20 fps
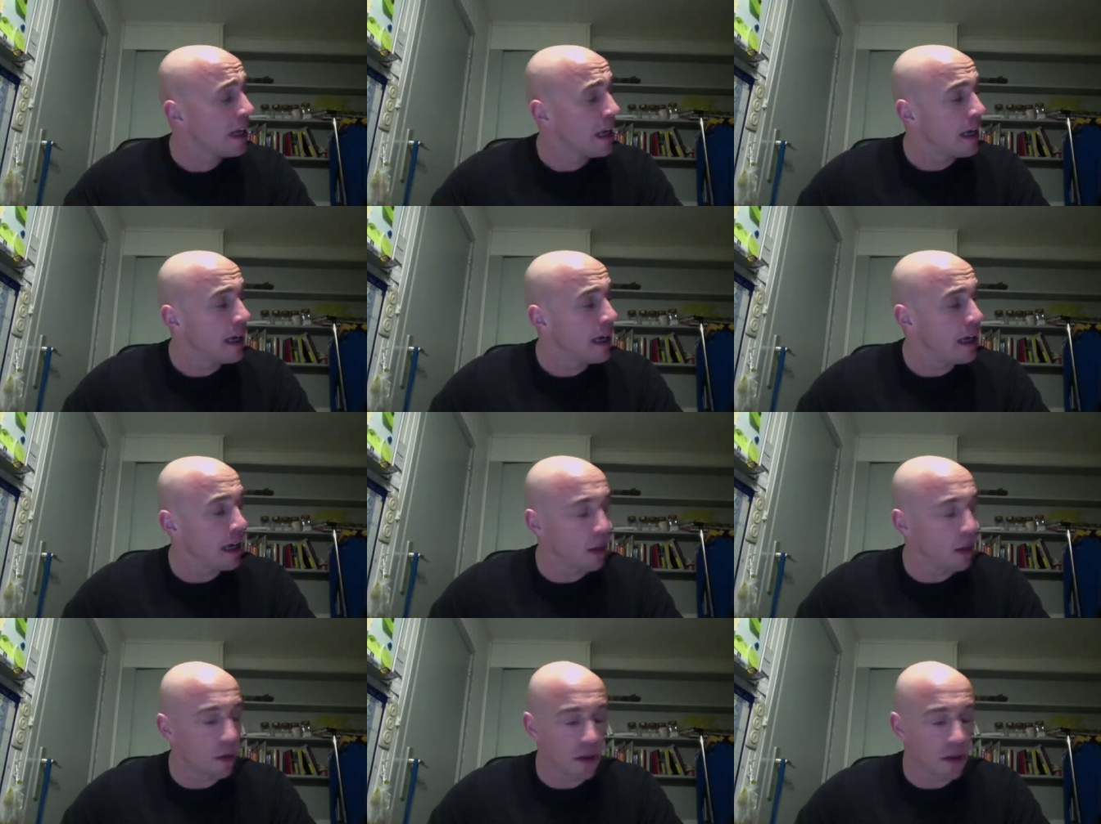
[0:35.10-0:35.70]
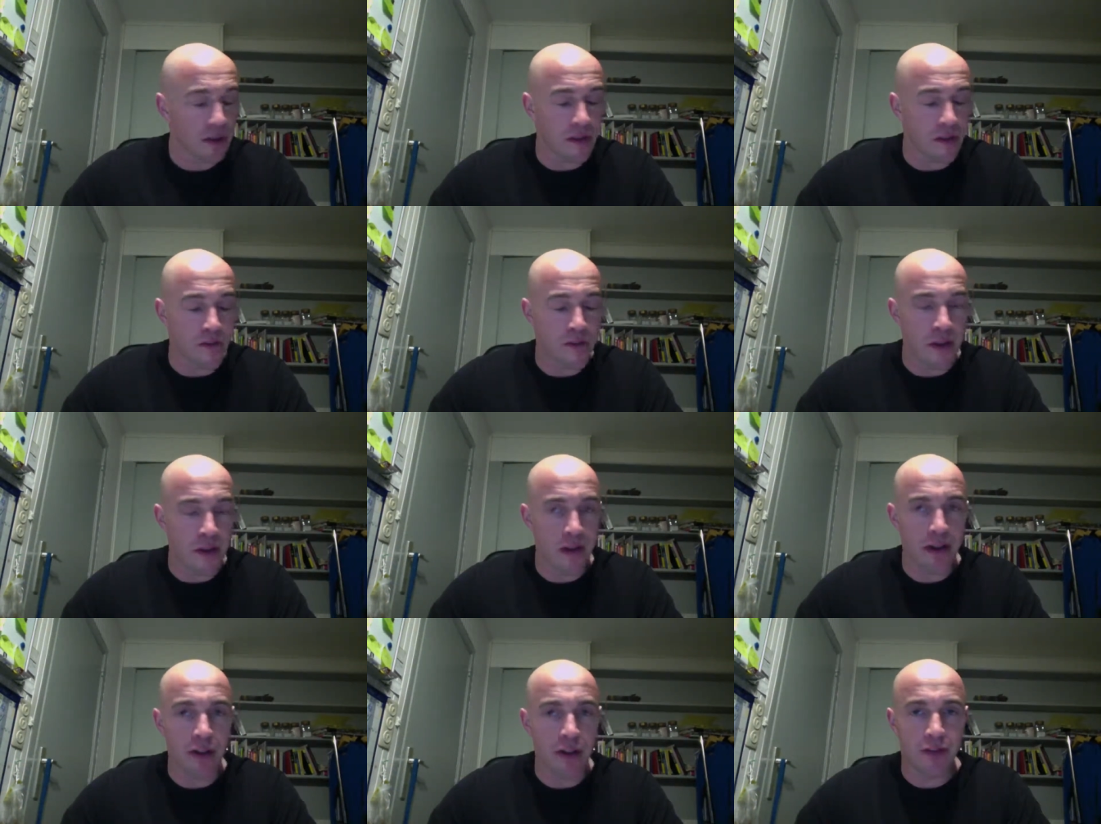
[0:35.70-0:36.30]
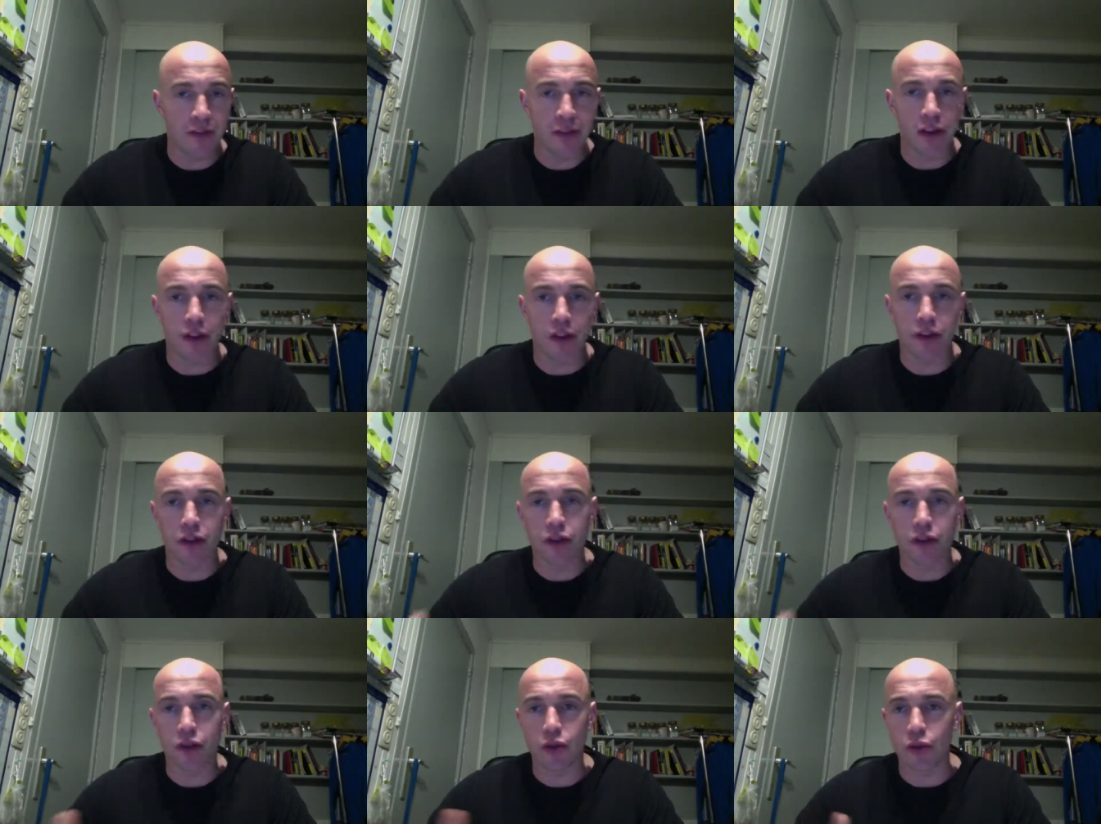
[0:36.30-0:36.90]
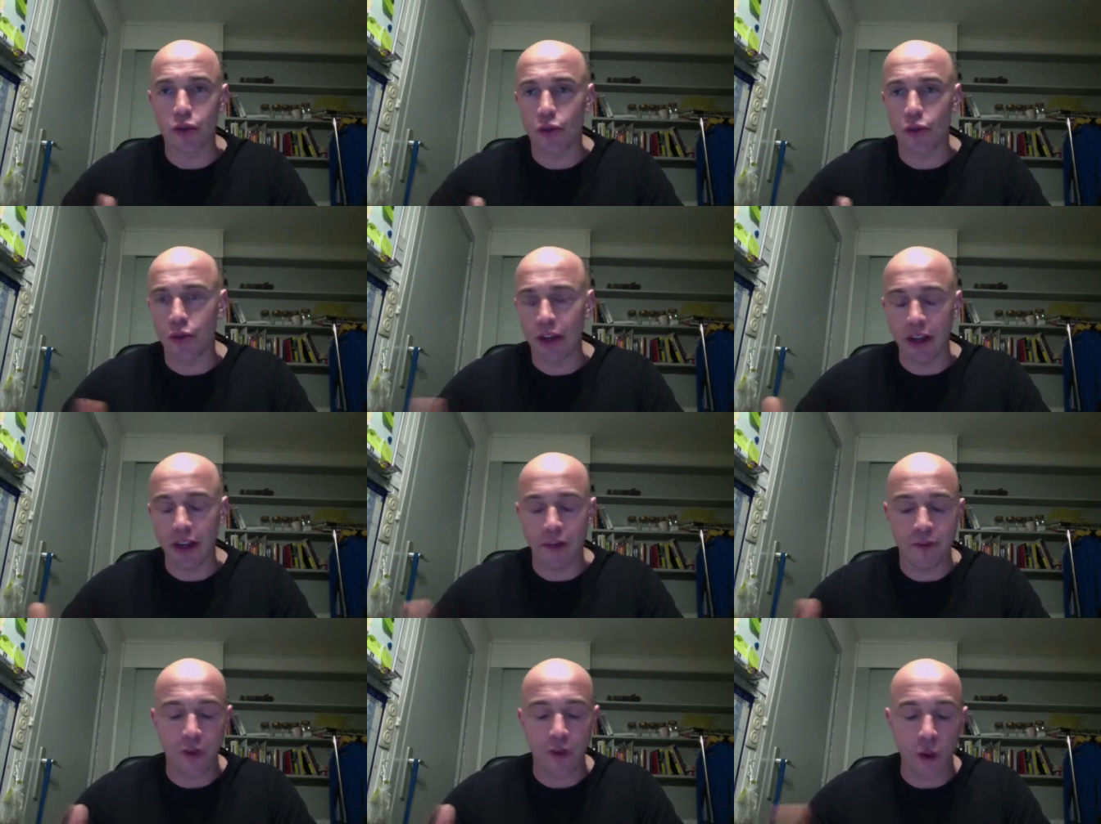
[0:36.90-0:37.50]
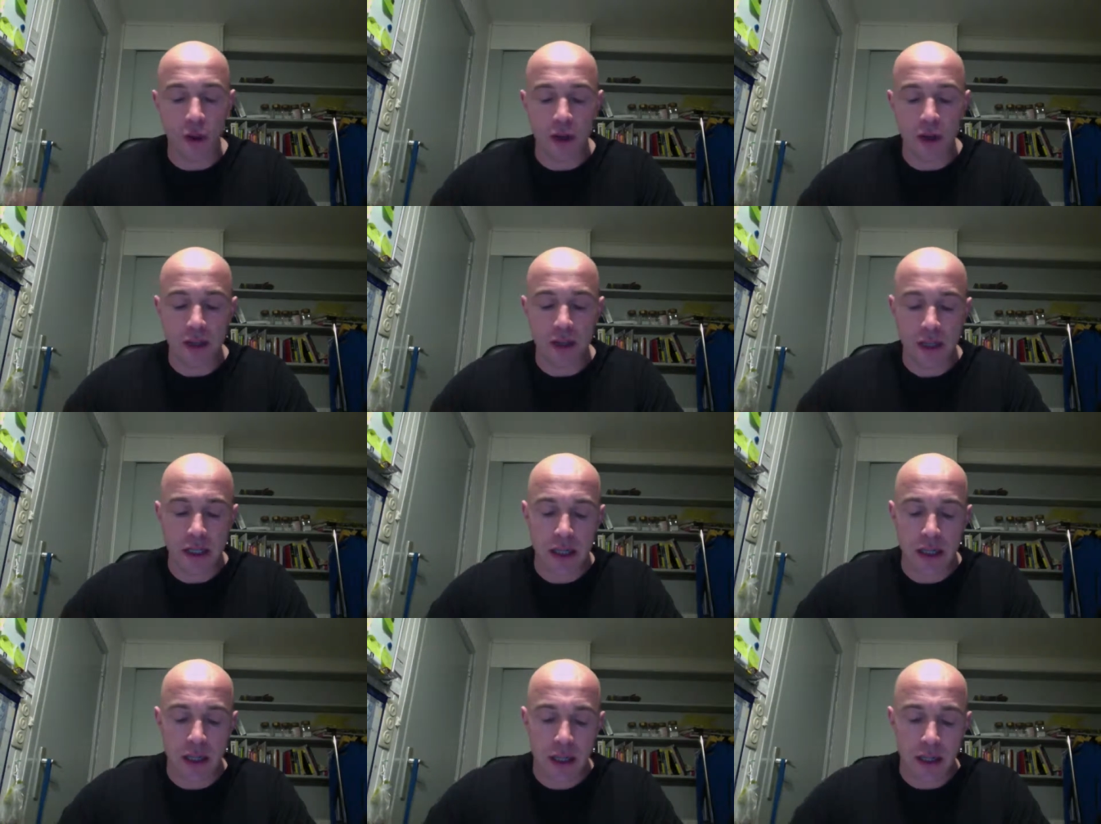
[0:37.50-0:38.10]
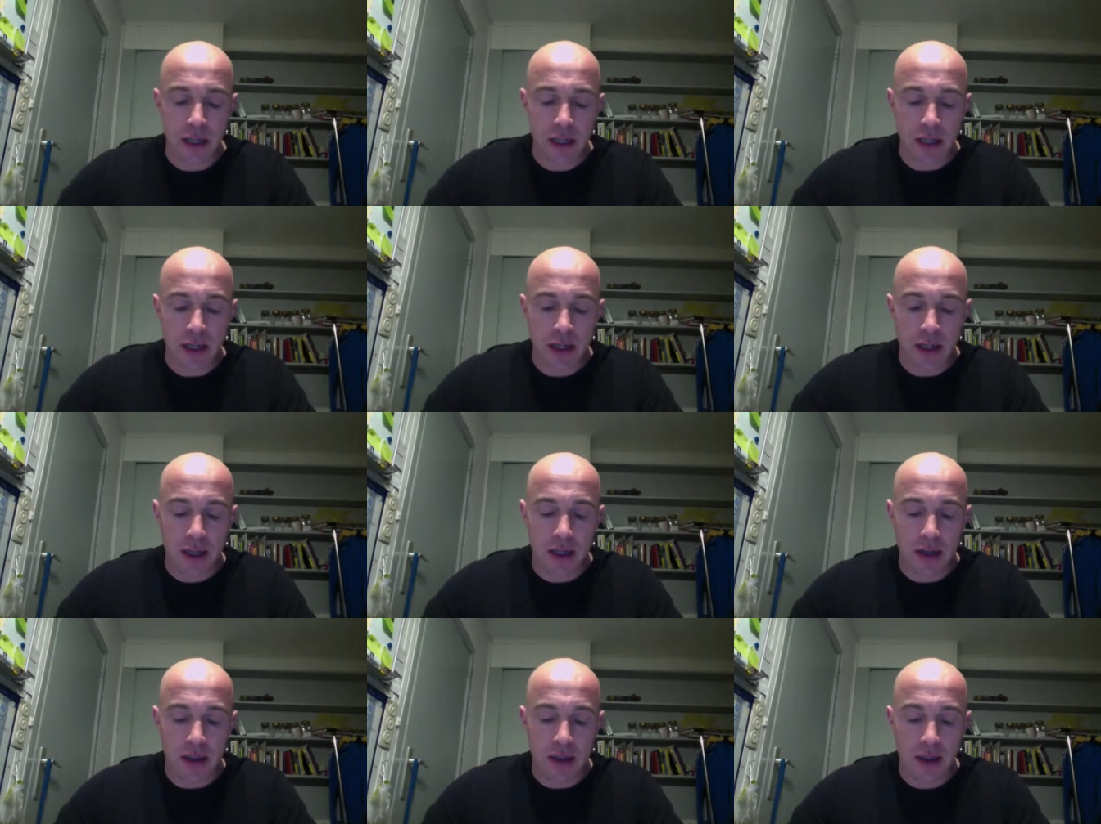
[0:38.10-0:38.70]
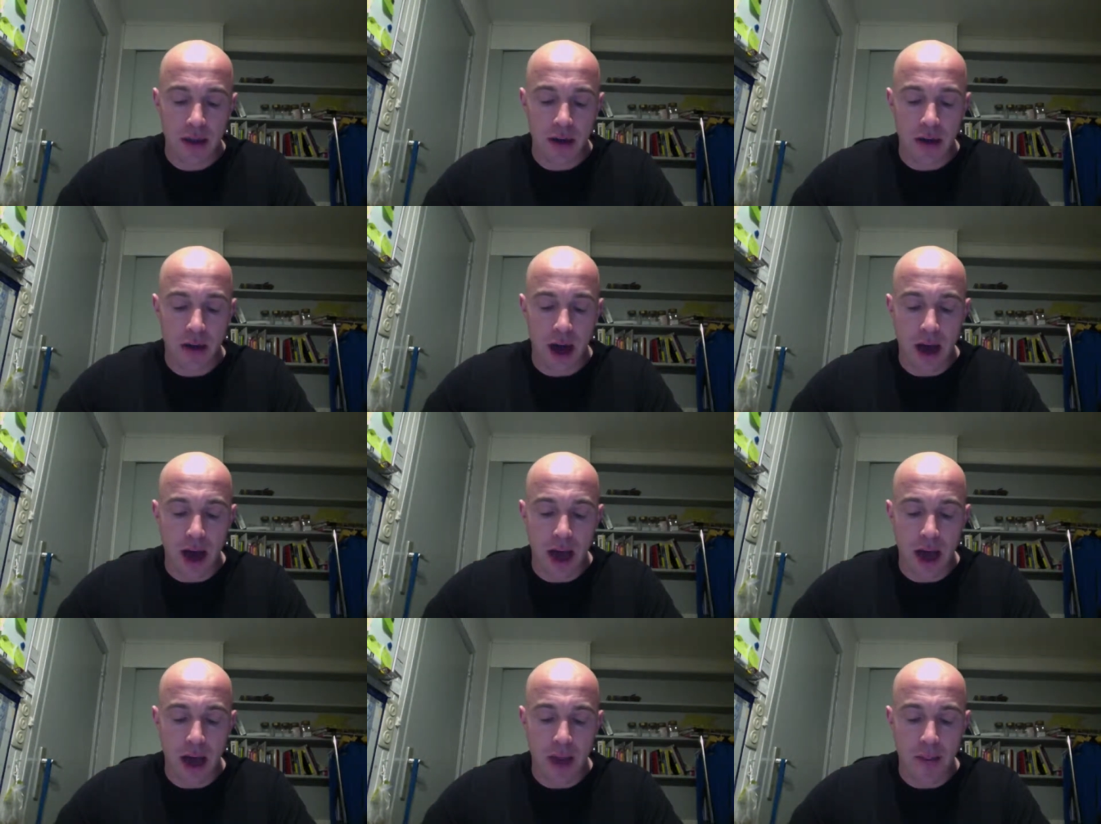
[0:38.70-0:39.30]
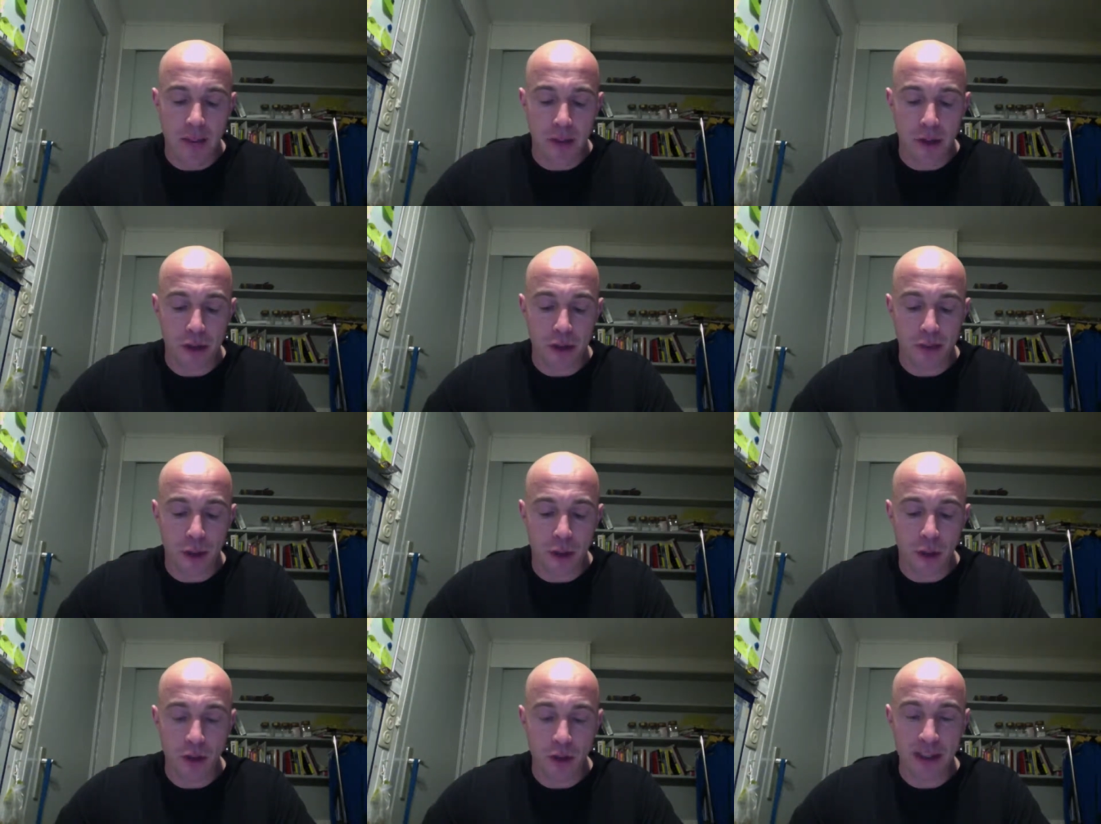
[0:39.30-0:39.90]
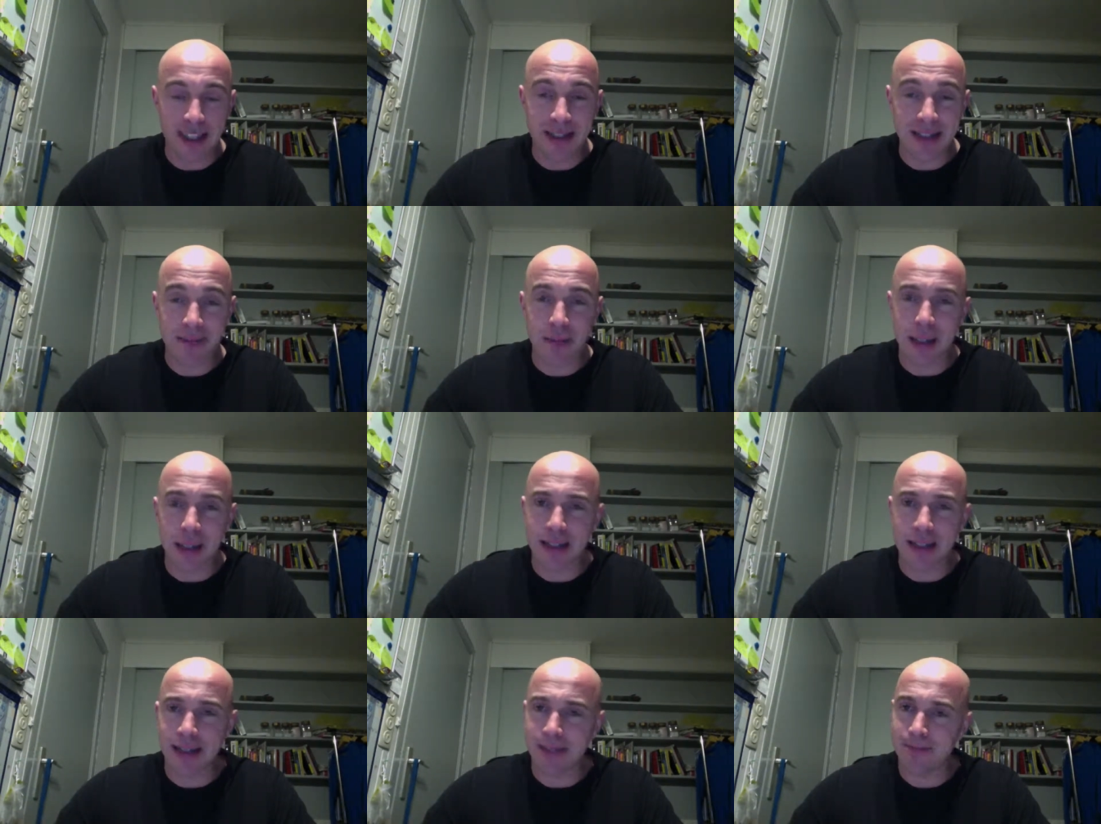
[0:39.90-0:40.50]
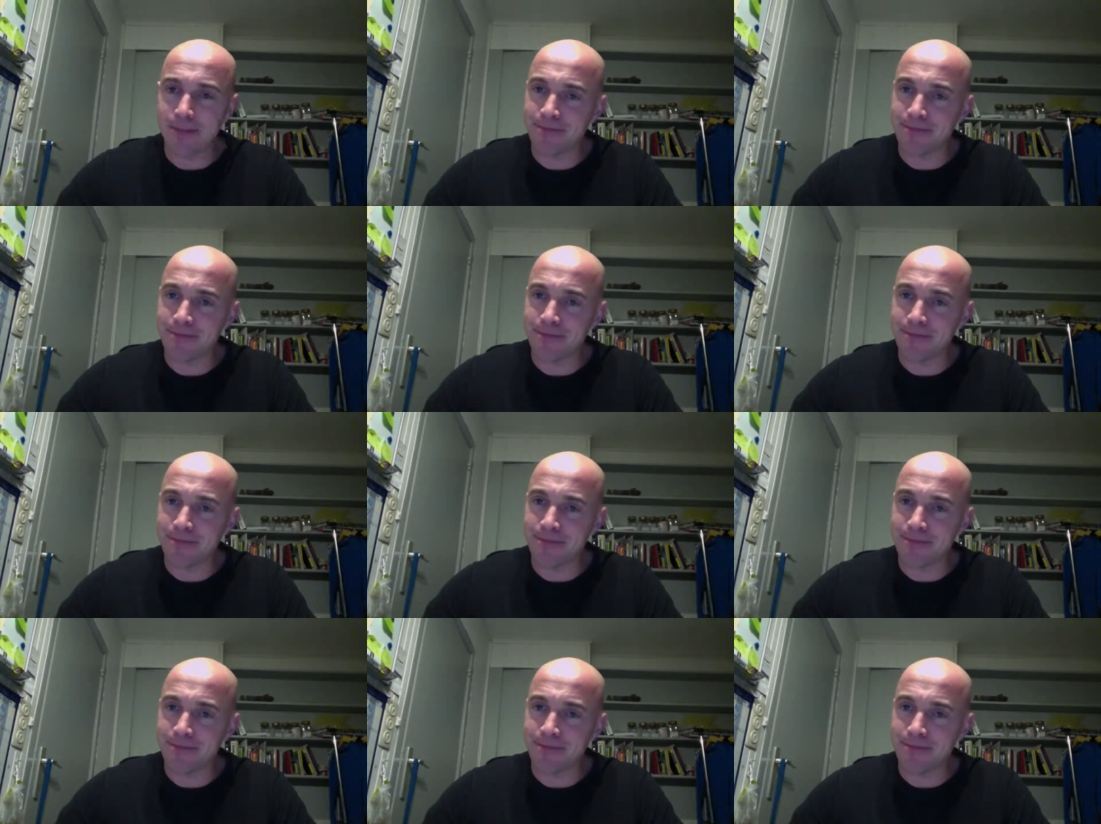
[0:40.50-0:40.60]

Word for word: and it was very difficult to really focus so I postponed it but